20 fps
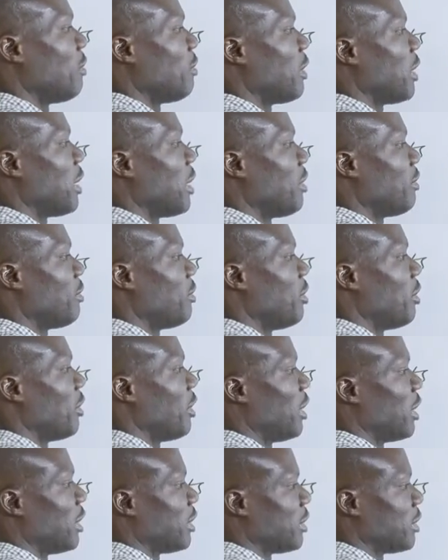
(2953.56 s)

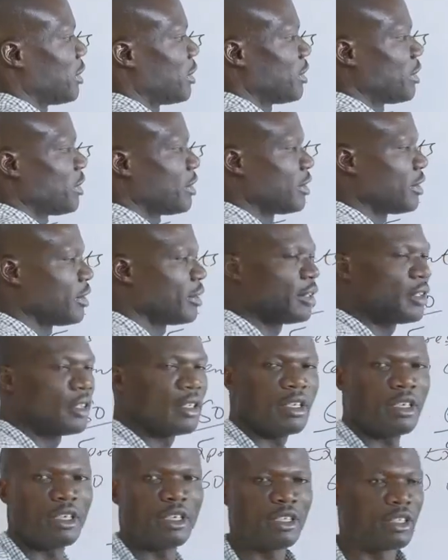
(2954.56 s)
$5?
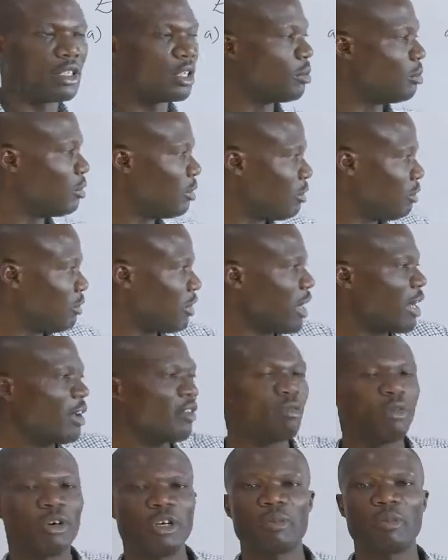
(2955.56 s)
It will be
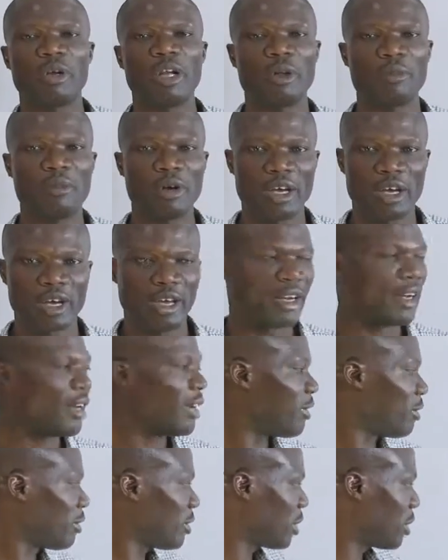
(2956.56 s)
5 multiplied by
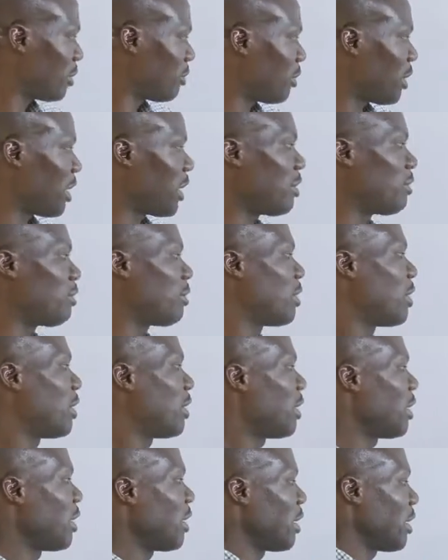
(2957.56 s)
100, which is
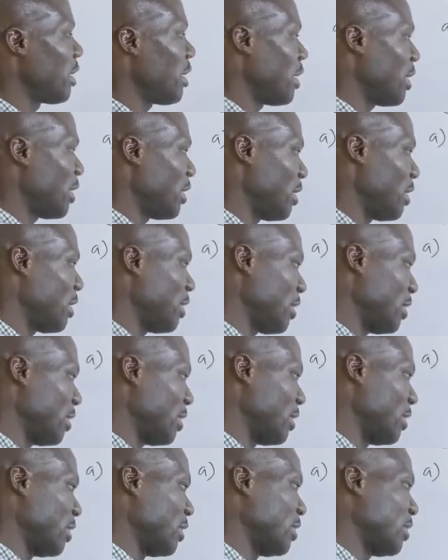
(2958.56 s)

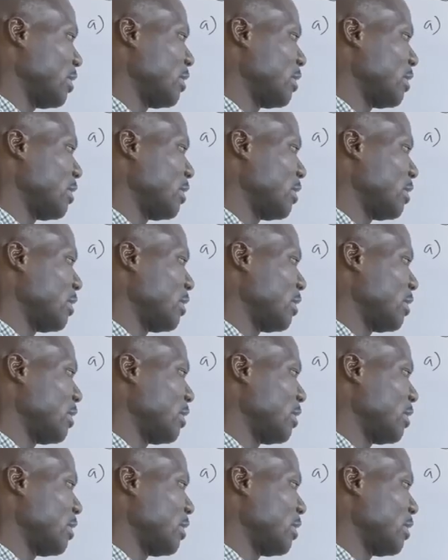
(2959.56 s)
500.